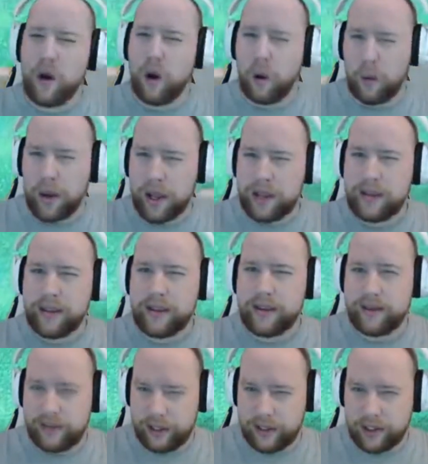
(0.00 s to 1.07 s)
away the
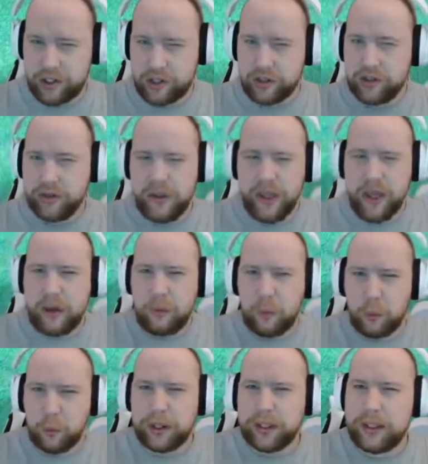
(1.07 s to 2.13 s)
digital
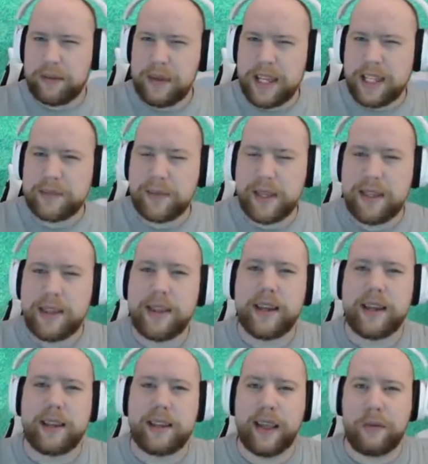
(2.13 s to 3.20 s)
really makes me
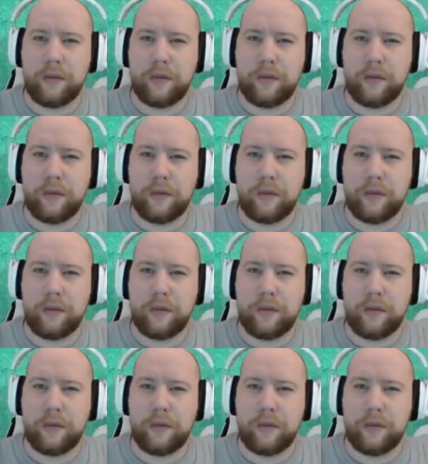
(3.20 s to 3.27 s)
think that